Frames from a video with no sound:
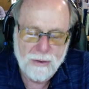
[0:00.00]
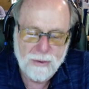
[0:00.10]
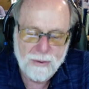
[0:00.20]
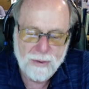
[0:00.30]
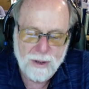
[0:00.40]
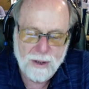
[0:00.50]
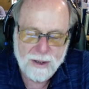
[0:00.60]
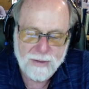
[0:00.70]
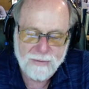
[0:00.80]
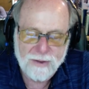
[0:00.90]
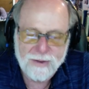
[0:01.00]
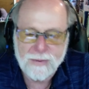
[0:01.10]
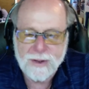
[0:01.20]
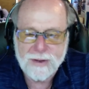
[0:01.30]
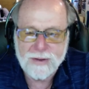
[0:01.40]
who are
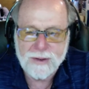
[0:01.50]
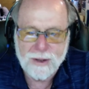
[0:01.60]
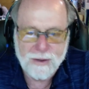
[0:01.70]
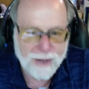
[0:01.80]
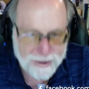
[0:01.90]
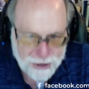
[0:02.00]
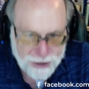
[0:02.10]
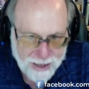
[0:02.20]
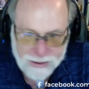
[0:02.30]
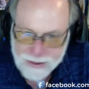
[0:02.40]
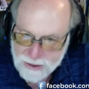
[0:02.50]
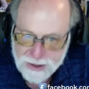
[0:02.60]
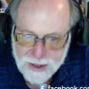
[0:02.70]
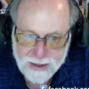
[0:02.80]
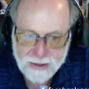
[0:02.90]
confronted with a grandchild,
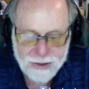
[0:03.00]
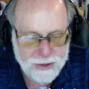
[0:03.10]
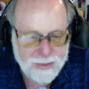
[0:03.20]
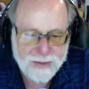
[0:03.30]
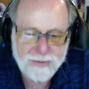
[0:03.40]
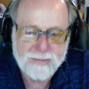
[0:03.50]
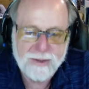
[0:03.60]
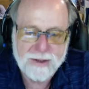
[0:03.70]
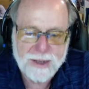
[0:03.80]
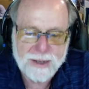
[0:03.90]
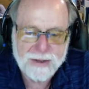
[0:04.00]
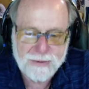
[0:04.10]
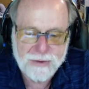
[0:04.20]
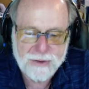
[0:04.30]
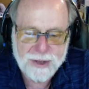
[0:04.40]
let's say, I'll just speak from the sense
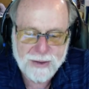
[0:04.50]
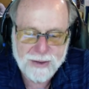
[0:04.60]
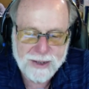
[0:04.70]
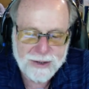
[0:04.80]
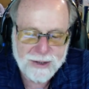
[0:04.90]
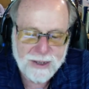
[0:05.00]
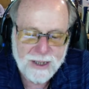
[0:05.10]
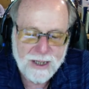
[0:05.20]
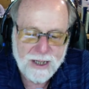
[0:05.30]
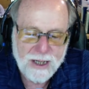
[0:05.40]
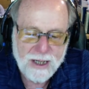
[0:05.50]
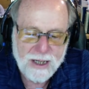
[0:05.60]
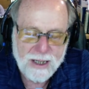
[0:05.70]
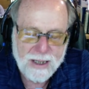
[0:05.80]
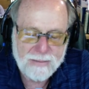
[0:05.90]
of Jewish sacred aging,
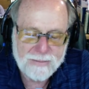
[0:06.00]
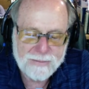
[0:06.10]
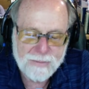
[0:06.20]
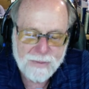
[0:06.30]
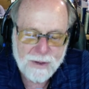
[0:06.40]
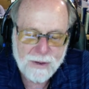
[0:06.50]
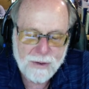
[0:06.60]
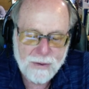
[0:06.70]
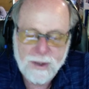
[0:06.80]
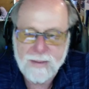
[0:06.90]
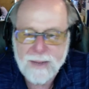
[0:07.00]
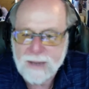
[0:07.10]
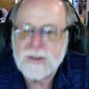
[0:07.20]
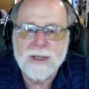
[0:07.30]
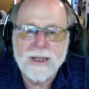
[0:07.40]
um, who come
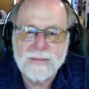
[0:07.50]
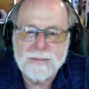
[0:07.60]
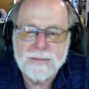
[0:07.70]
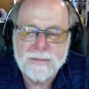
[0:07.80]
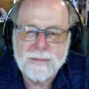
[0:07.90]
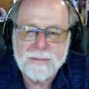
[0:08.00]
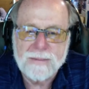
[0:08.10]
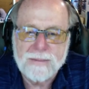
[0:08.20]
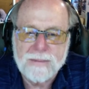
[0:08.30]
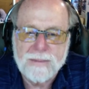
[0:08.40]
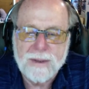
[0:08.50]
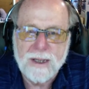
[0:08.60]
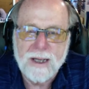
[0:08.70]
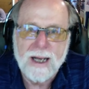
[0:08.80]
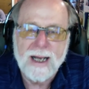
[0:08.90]
out to them,
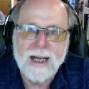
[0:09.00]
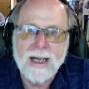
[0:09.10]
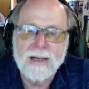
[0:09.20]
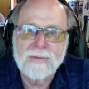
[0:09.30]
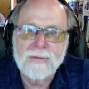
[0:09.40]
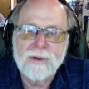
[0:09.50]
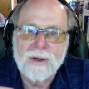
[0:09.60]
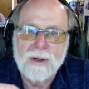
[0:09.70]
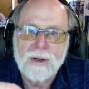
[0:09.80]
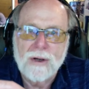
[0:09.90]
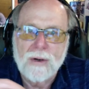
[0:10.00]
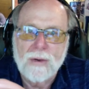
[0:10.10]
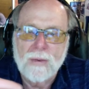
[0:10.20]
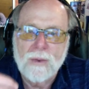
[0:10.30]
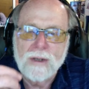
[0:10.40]
and
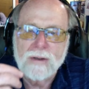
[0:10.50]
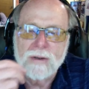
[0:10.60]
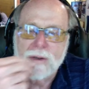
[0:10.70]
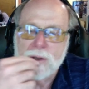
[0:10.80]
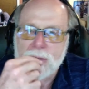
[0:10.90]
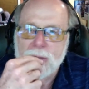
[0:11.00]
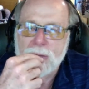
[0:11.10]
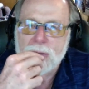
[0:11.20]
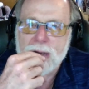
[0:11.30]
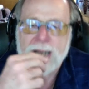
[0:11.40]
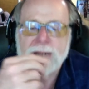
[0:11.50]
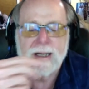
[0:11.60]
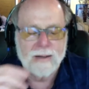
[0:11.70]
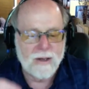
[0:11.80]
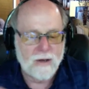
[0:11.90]
what, and
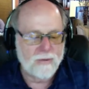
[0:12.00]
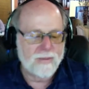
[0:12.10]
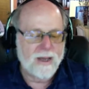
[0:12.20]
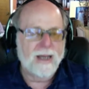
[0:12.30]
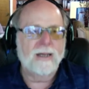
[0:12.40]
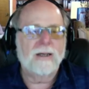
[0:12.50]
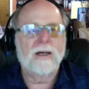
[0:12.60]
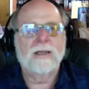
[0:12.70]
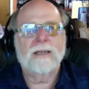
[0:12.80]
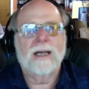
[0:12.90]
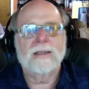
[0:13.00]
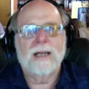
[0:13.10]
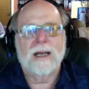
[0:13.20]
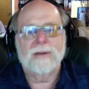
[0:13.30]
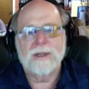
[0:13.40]
and who may, and
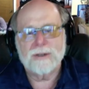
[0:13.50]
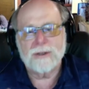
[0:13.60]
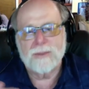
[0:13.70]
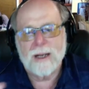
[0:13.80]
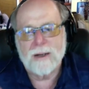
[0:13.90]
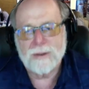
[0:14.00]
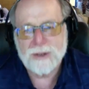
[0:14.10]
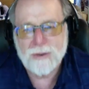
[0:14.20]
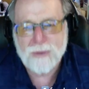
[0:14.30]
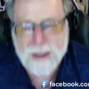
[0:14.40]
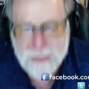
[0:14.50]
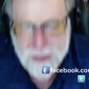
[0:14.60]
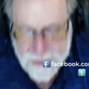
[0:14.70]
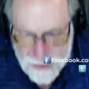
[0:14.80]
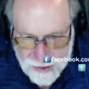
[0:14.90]
and and these are parents and
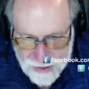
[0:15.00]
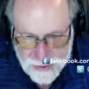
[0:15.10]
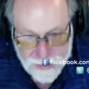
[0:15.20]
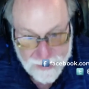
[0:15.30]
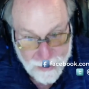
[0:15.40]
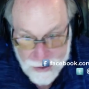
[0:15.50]
grandparents, because we've